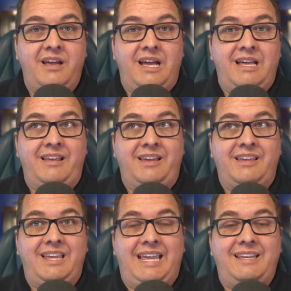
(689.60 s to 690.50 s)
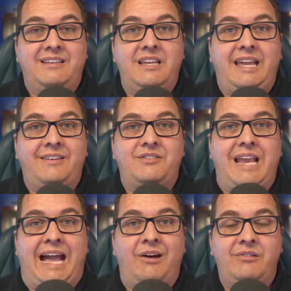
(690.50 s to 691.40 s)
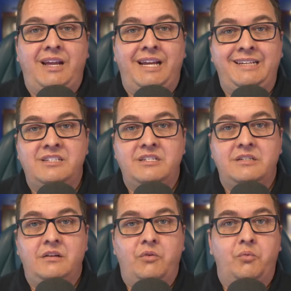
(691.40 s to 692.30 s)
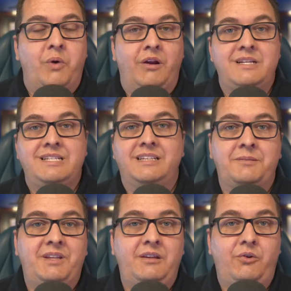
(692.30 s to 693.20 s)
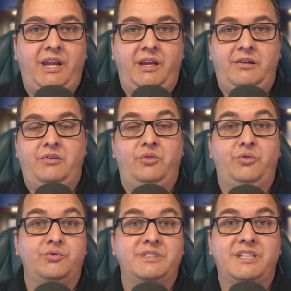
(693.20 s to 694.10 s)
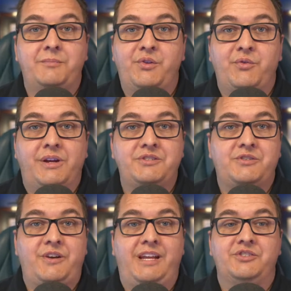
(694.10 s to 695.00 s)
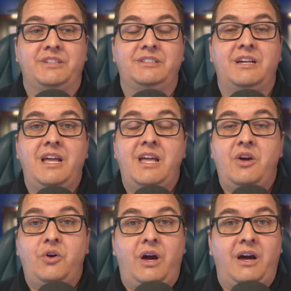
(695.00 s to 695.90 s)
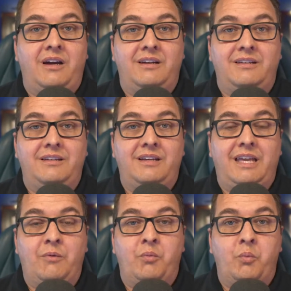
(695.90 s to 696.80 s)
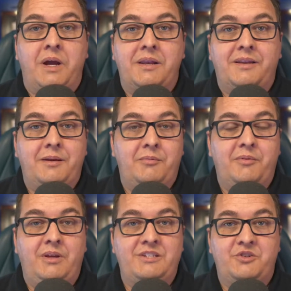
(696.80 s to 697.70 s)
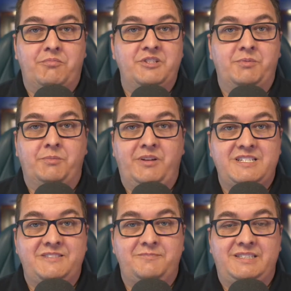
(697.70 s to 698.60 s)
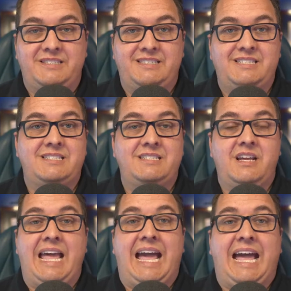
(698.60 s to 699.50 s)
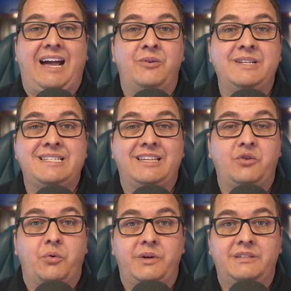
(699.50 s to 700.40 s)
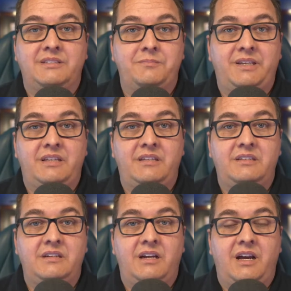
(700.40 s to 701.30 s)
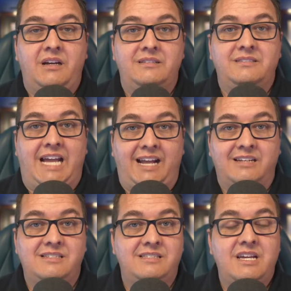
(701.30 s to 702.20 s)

Like it outlines where is it going to be located, who's going to be the registered agent, what is your principal place of business, how is it going to be taxed.